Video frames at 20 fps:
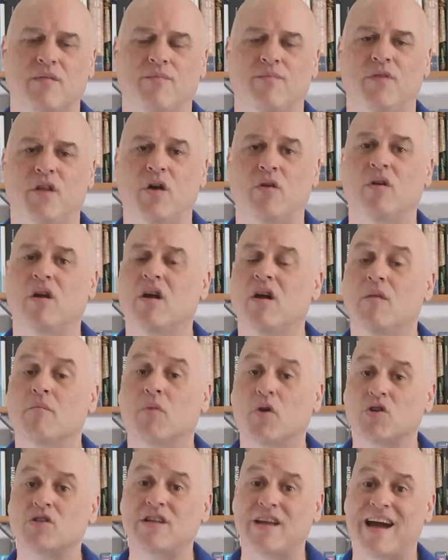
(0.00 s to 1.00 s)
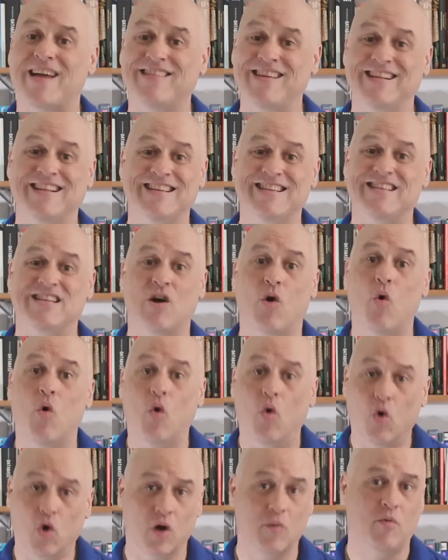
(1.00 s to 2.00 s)
Note, personally, I think this is a
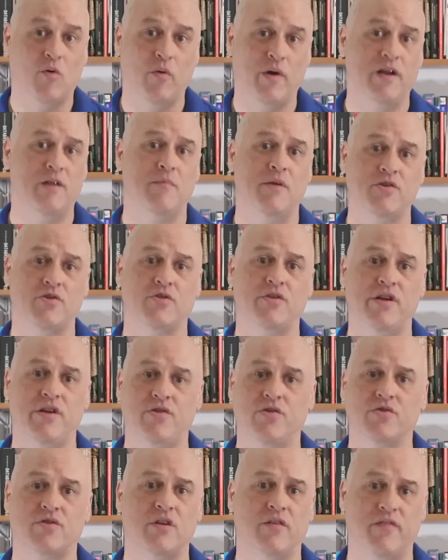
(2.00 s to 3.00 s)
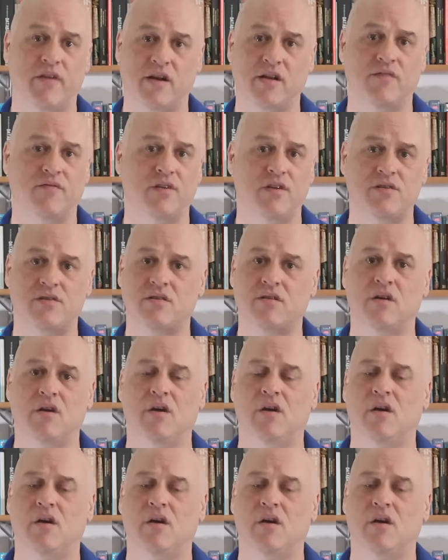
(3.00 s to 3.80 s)
horrible way to measure teachers' effectiveness.